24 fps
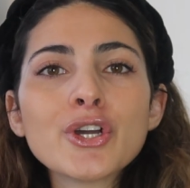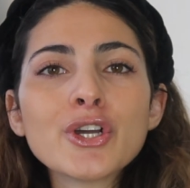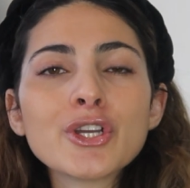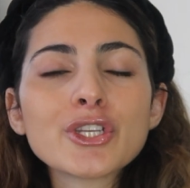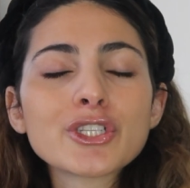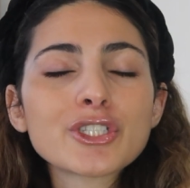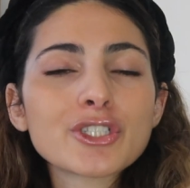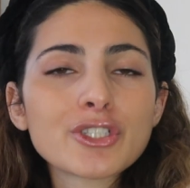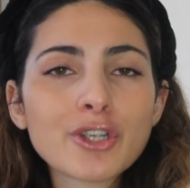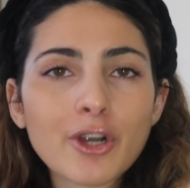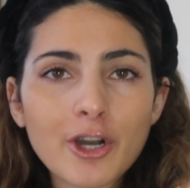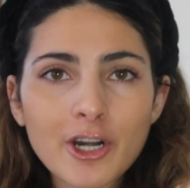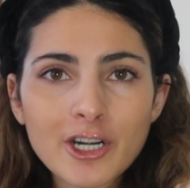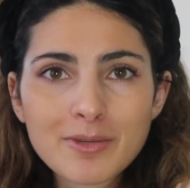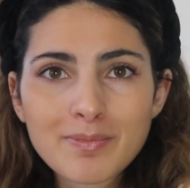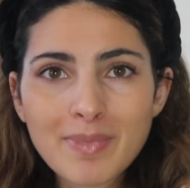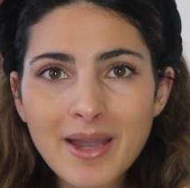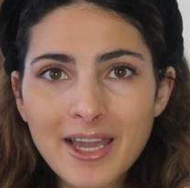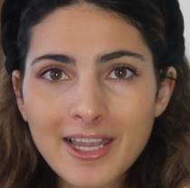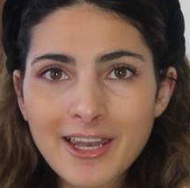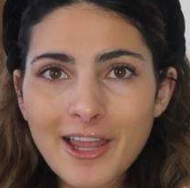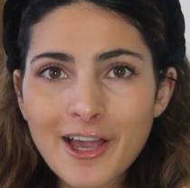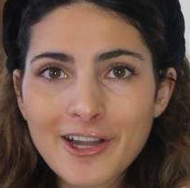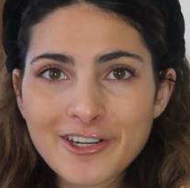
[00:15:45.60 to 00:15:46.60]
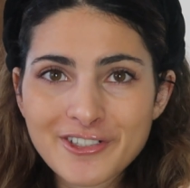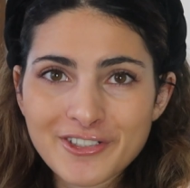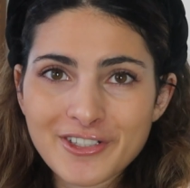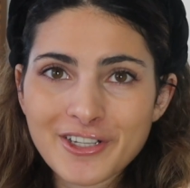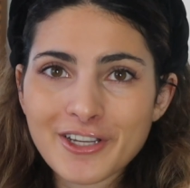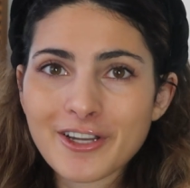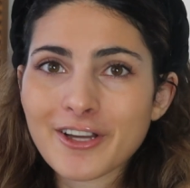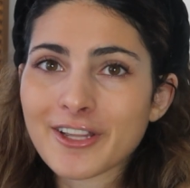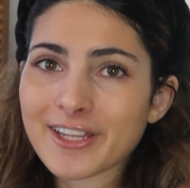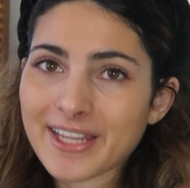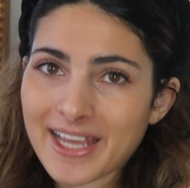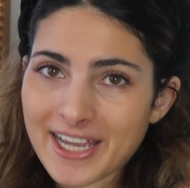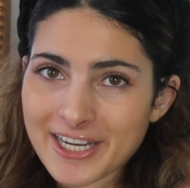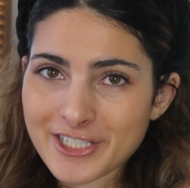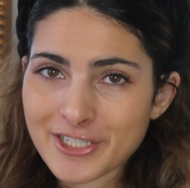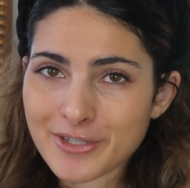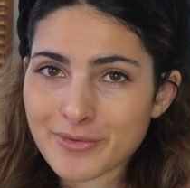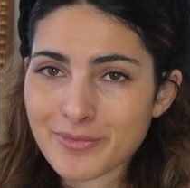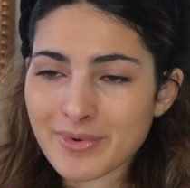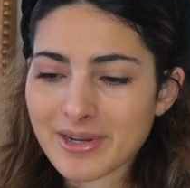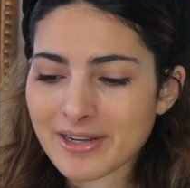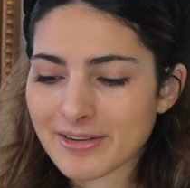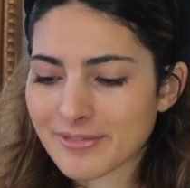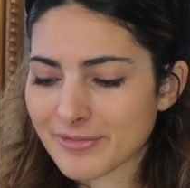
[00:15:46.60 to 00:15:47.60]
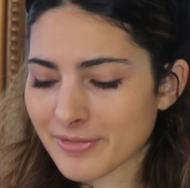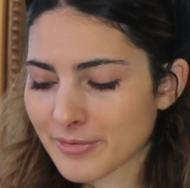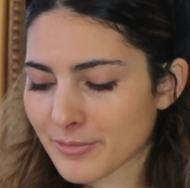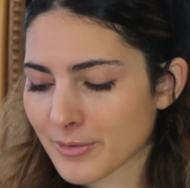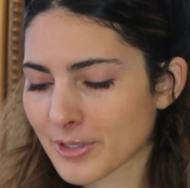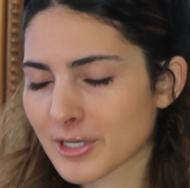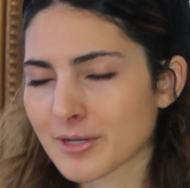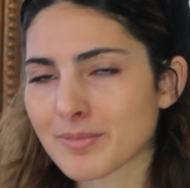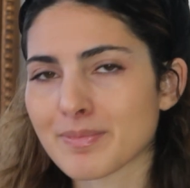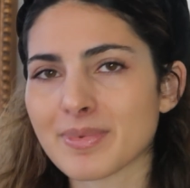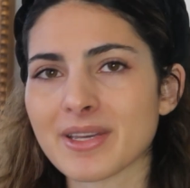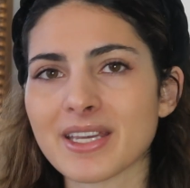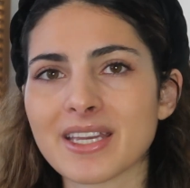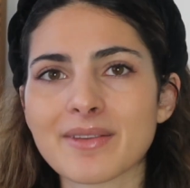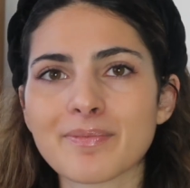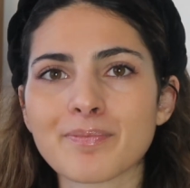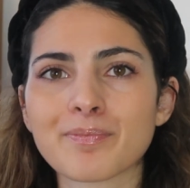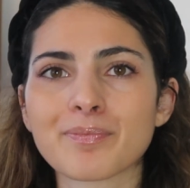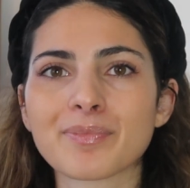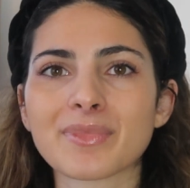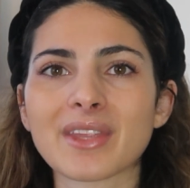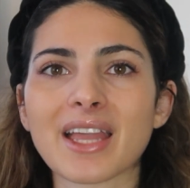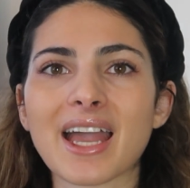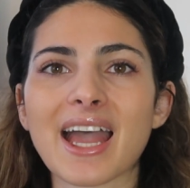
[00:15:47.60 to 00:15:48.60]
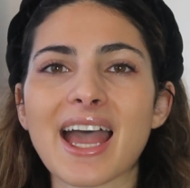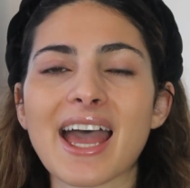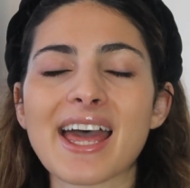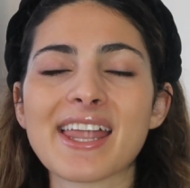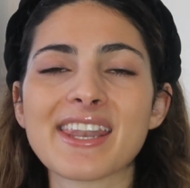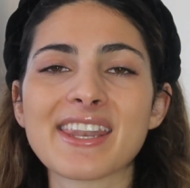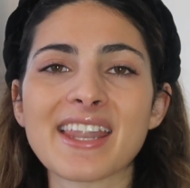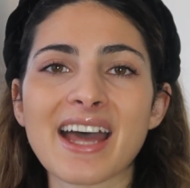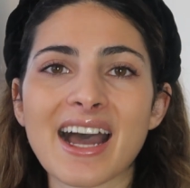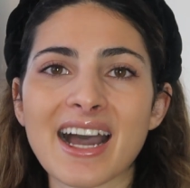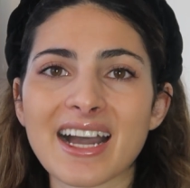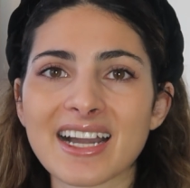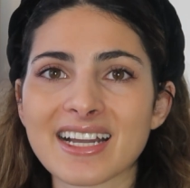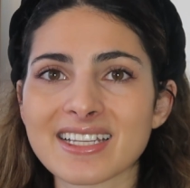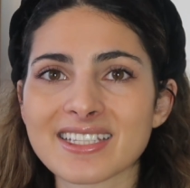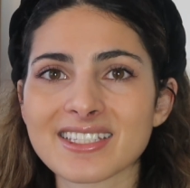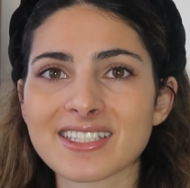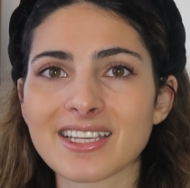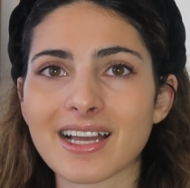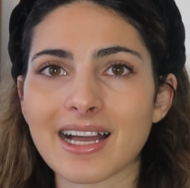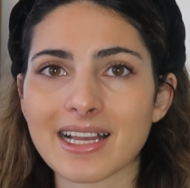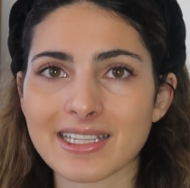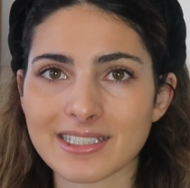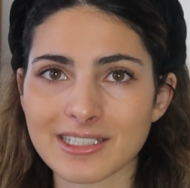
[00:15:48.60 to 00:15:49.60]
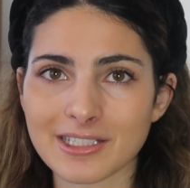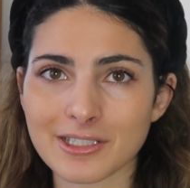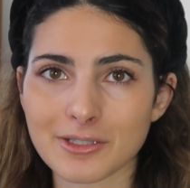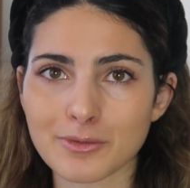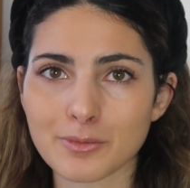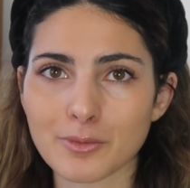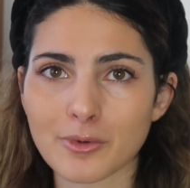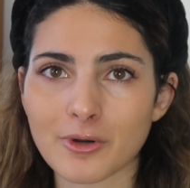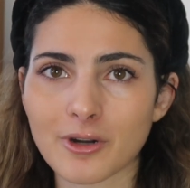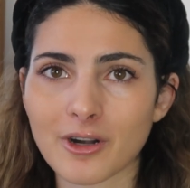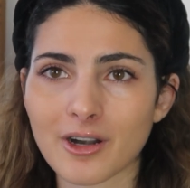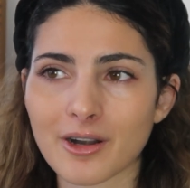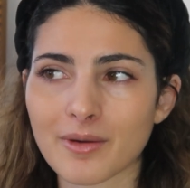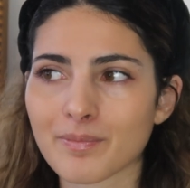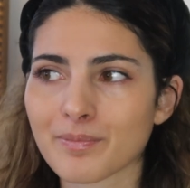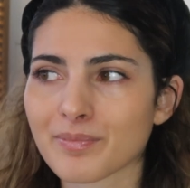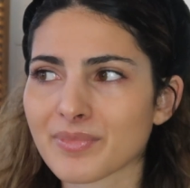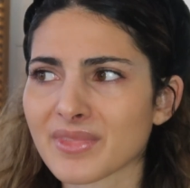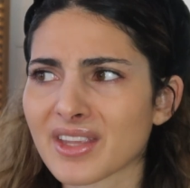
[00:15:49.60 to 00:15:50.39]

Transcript: start my luxury collection with would be a nice accessoire.